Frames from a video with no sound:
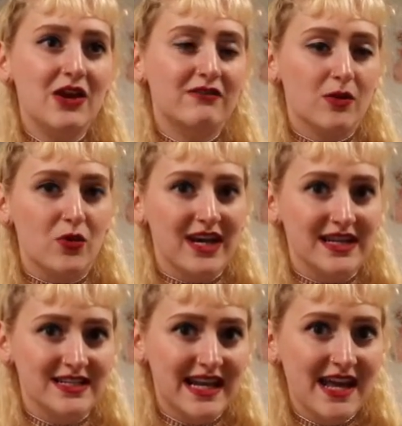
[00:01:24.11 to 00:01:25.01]
from
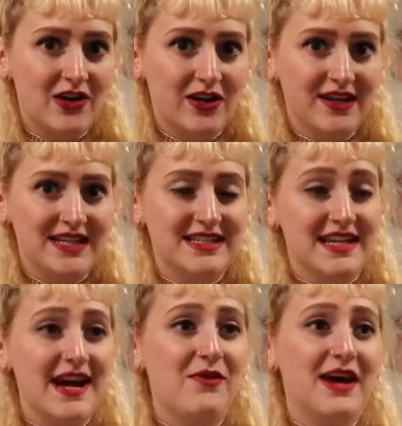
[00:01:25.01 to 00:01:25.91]
waiting to get on is
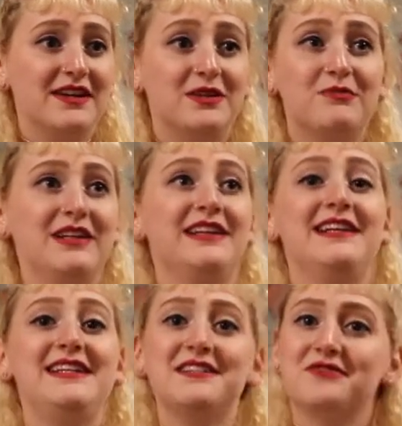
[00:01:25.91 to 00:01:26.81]
now at a
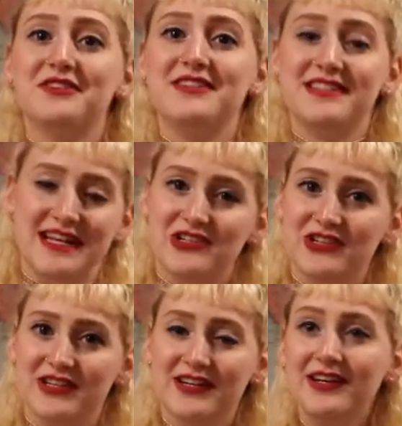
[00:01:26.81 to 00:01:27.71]
completely different
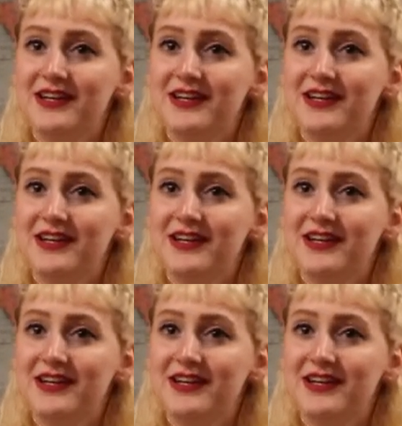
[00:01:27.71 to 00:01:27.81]
station.